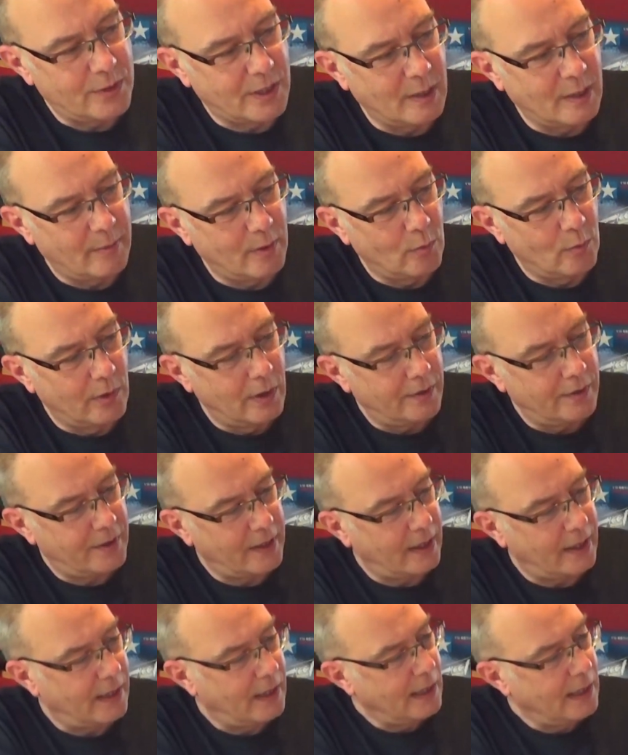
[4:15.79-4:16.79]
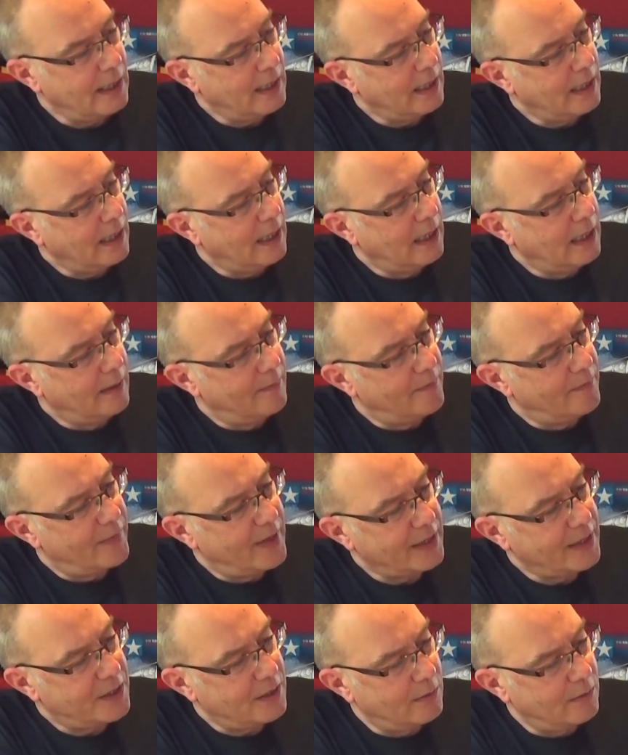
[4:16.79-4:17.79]
going to be worth it.
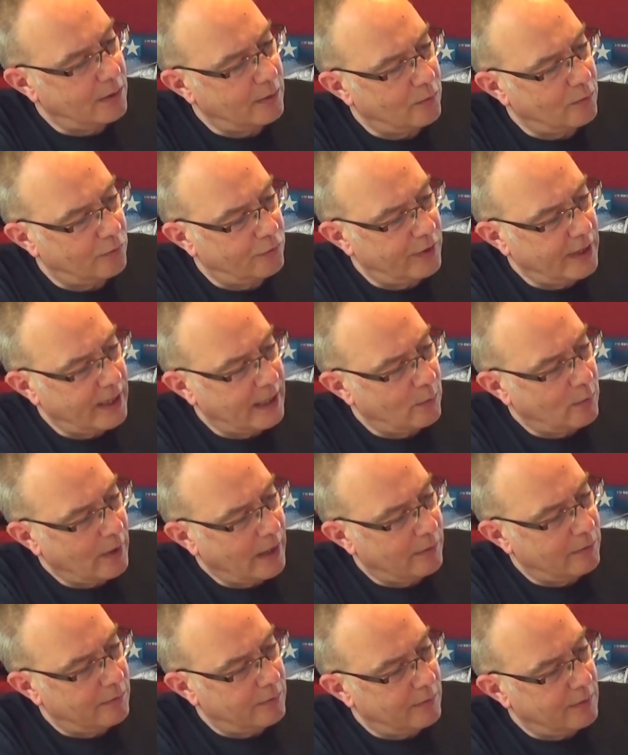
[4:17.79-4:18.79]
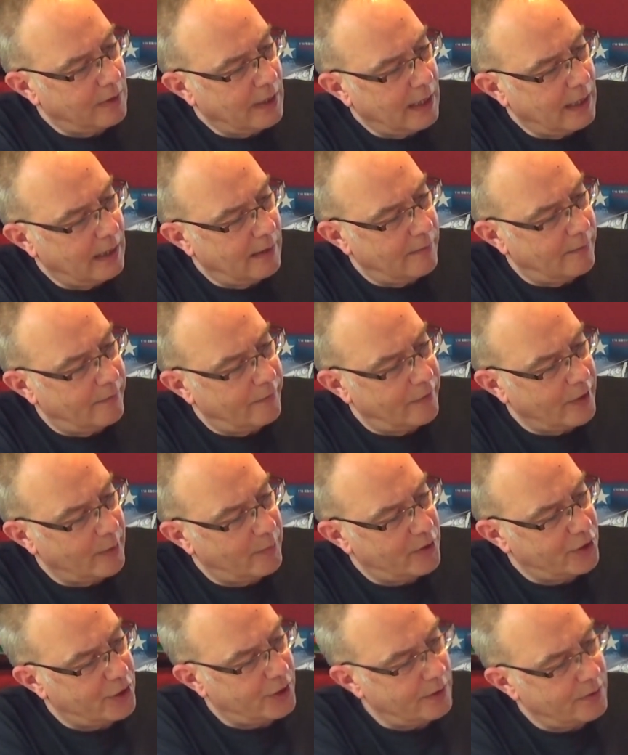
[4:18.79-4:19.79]
They do look really well
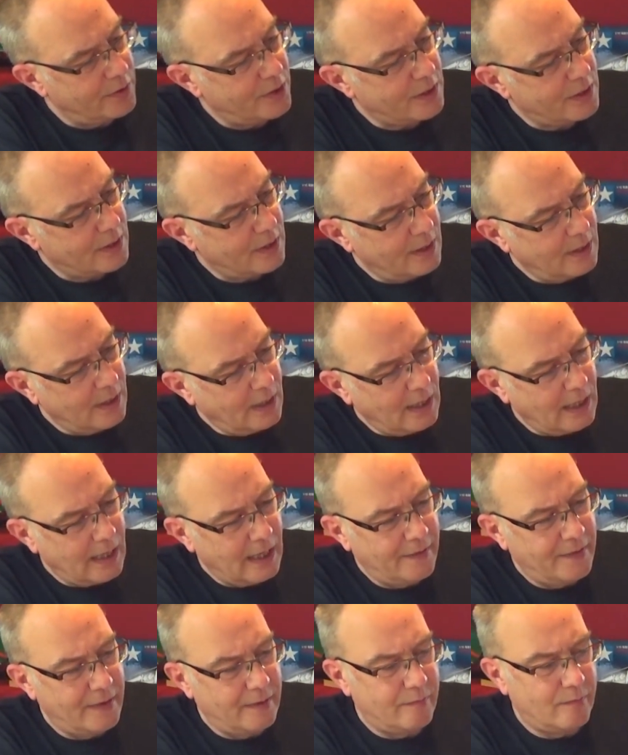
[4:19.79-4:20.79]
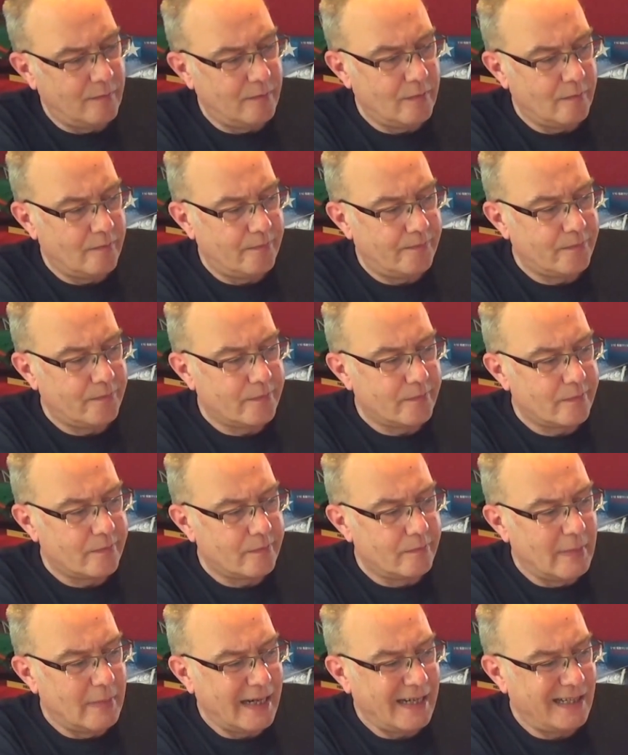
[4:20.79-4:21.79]
reproduced, and
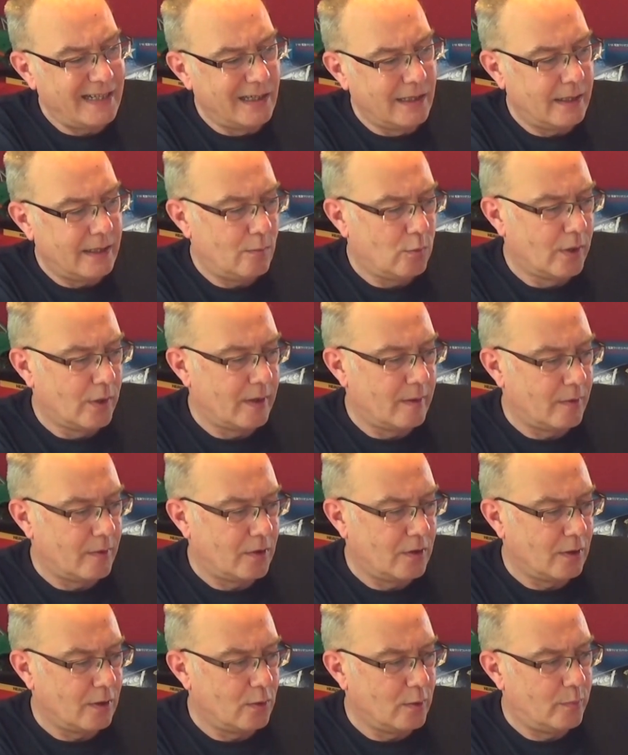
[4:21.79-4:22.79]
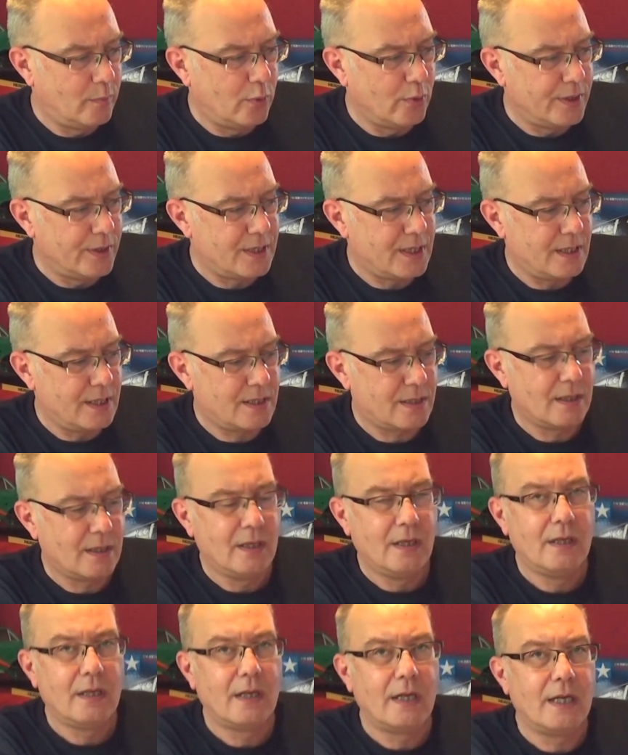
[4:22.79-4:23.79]
mainly one of the good points is
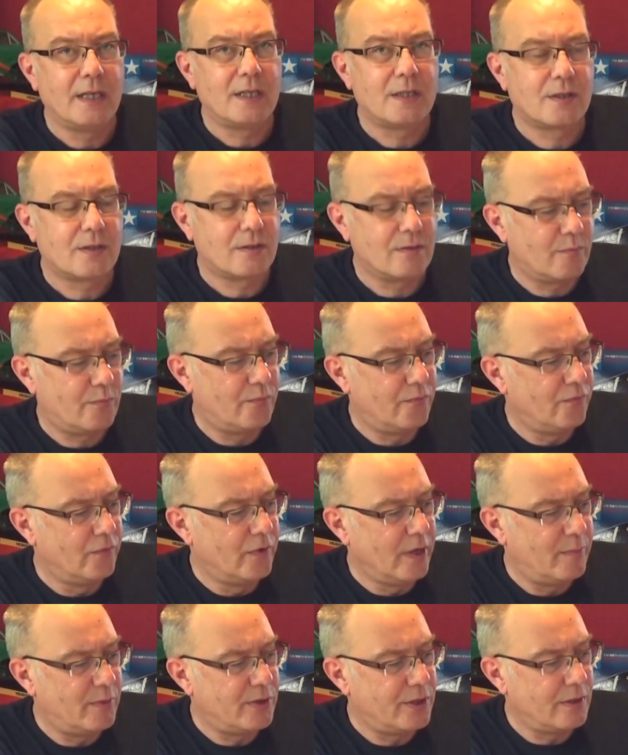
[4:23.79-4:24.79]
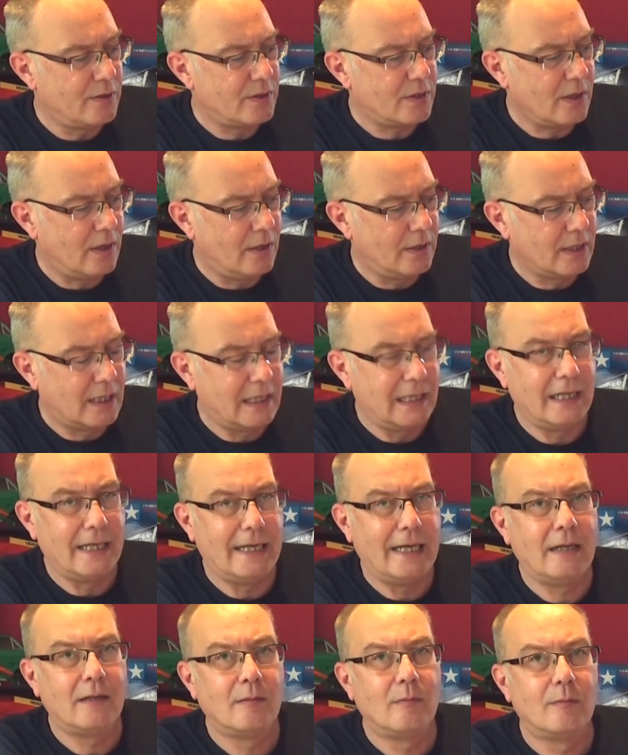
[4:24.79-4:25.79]
it's reproduced on
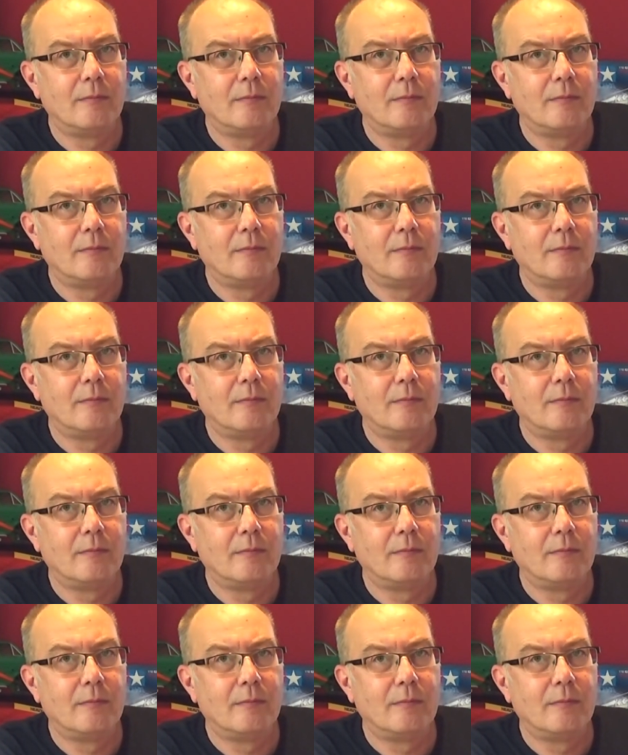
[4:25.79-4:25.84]
clear